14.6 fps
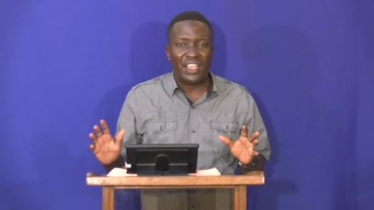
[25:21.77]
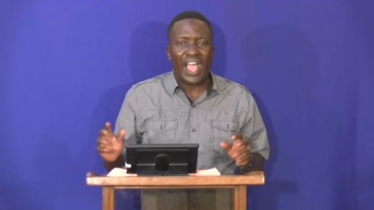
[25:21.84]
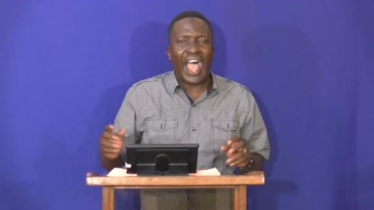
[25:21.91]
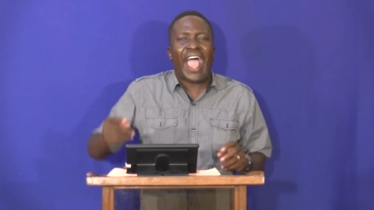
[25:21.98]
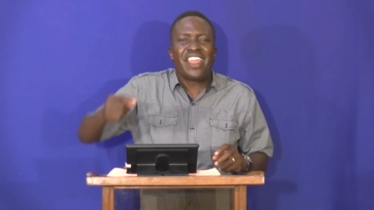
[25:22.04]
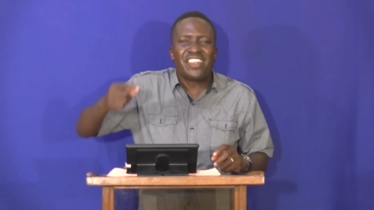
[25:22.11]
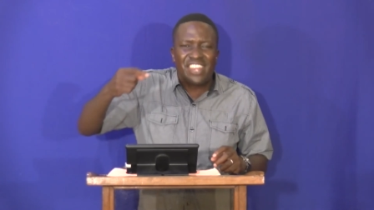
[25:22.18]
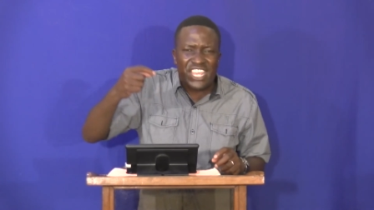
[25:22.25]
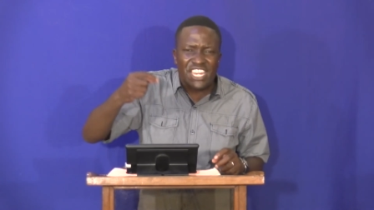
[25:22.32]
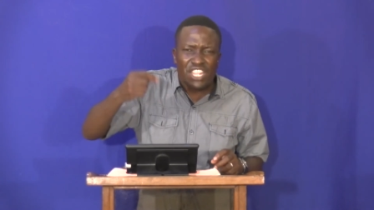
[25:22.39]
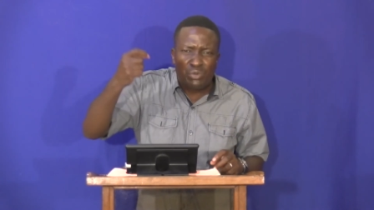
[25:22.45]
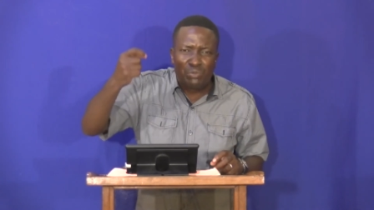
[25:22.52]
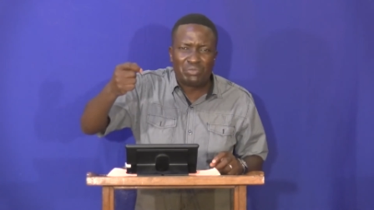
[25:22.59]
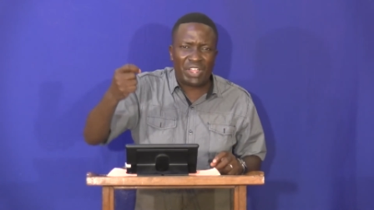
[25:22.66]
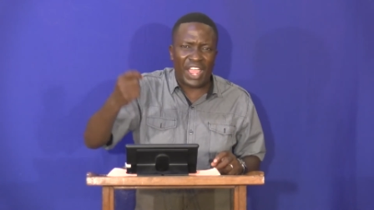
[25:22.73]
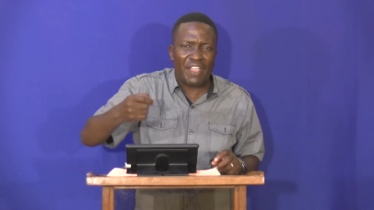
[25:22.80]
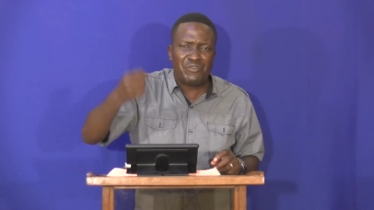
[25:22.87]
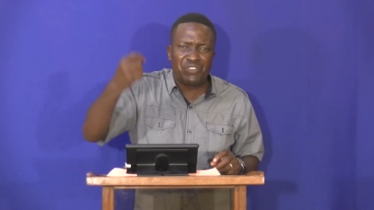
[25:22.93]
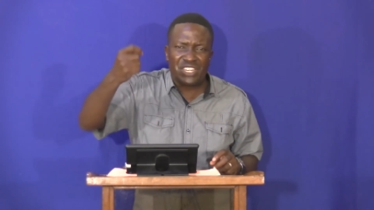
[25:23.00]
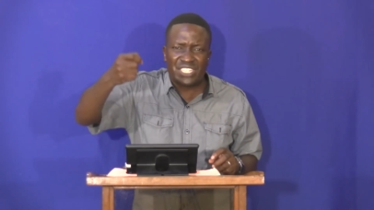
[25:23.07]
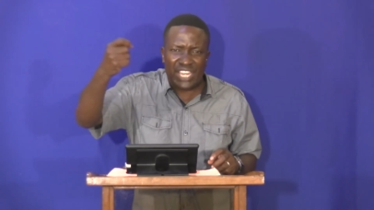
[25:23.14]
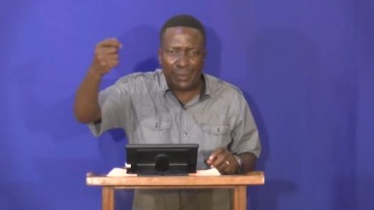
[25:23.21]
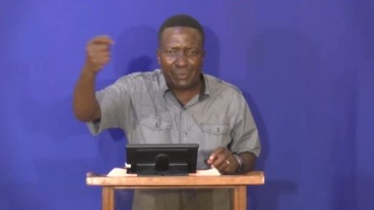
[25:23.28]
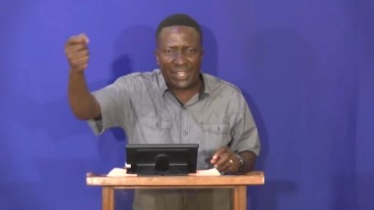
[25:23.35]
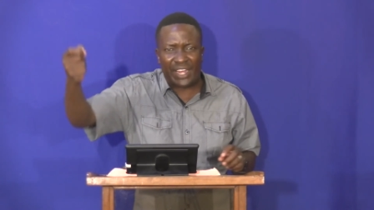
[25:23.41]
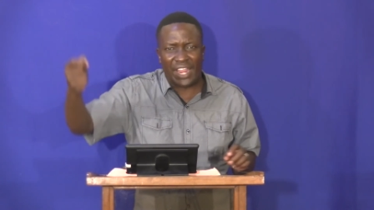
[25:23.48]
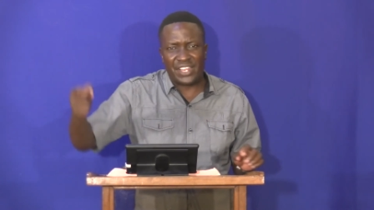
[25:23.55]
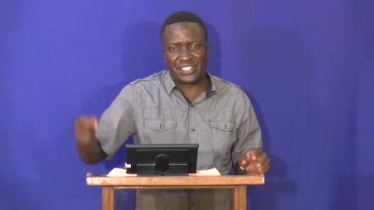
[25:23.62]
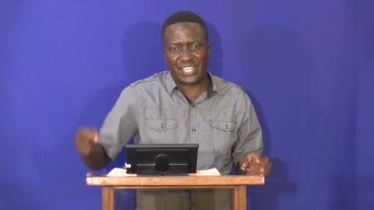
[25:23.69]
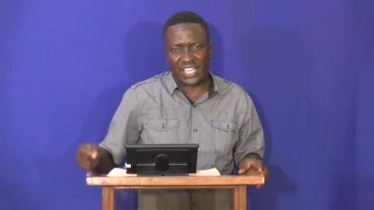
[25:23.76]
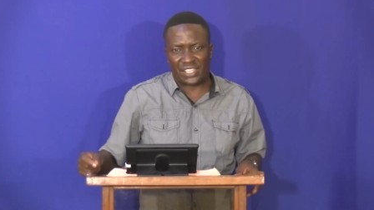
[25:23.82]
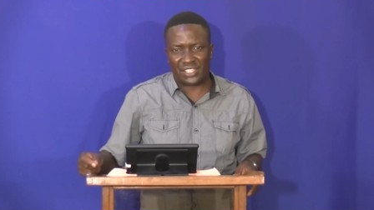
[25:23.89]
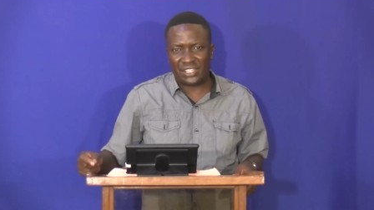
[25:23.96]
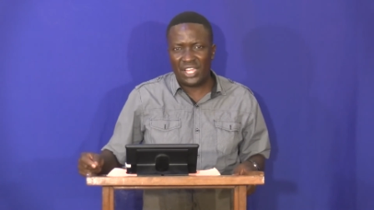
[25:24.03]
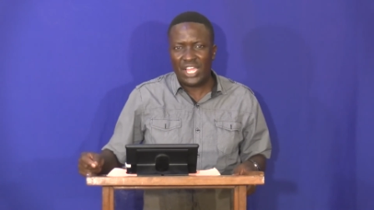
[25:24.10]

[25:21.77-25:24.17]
I need him every step that I take.